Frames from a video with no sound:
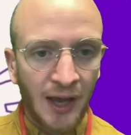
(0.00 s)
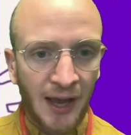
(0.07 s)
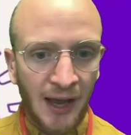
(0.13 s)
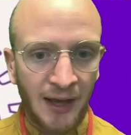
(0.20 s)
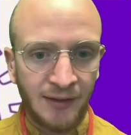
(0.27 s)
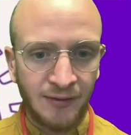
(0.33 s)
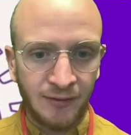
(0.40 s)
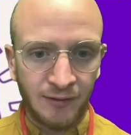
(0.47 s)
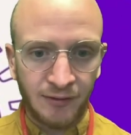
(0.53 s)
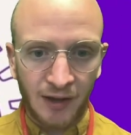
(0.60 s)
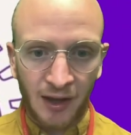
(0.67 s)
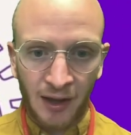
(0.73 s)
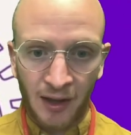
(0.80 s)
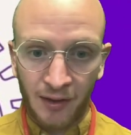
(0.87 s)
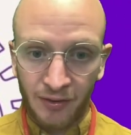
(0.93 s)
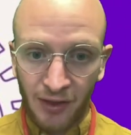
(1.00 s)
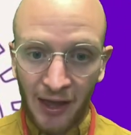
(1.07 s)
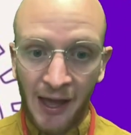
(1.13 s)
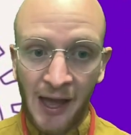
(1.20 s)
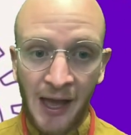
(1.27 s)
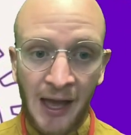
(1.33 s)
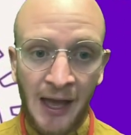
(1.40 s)
and the
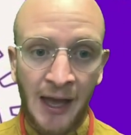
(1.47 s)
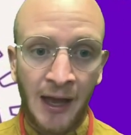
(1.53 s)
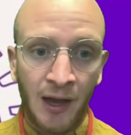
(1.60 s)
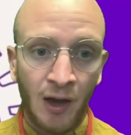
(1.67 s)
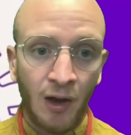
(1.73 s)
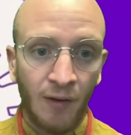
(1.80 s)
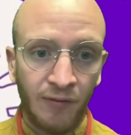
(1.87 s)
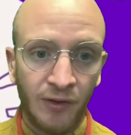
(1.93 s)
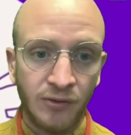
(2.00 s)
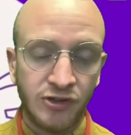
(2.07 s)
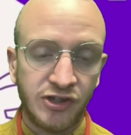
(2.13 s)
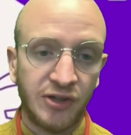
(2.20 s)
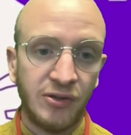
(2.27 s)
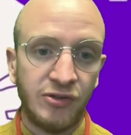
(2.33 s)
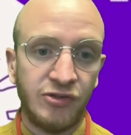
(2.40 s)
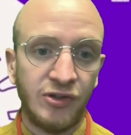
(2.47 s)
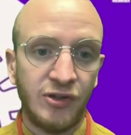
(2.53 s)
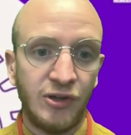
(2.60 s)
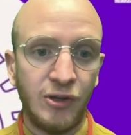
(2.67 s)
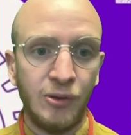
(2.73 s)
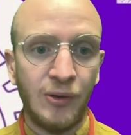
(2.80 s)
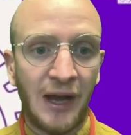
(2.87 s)
hair of those children
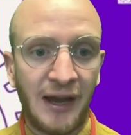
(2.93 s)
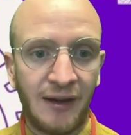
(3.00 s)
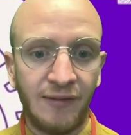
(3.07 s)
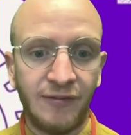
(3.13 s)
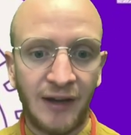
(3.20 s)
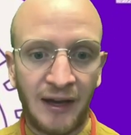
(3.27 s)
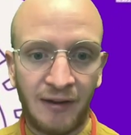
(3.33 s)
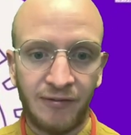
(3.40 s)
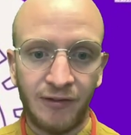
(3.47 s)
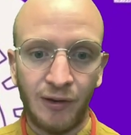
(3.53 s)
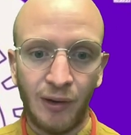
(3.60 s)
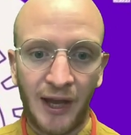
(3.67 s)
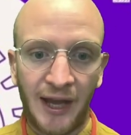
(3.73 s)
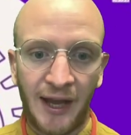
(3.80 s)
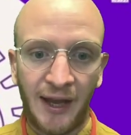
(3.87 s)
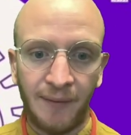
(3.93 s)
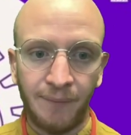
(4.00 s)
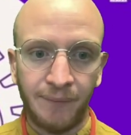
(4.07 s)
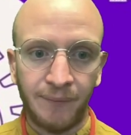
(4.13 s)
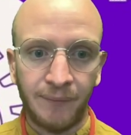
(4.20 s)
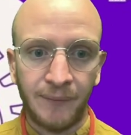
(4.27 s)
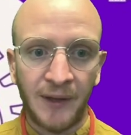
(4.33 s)
who have Afro hair.
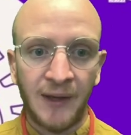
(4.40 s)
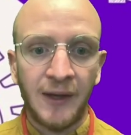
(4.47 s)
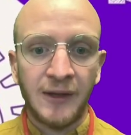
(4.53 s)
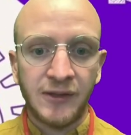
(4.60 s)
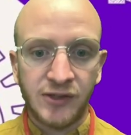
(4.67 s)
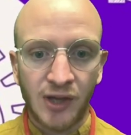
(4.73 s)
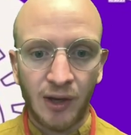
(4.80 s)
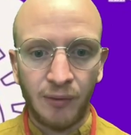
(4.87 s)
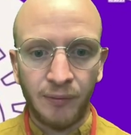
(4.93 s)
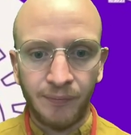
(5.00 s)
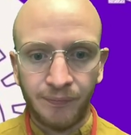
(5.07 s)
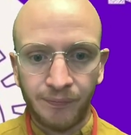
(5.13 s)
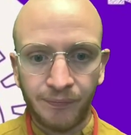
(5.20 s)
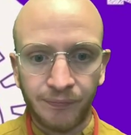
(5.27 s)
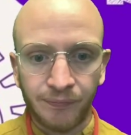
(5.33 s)
So,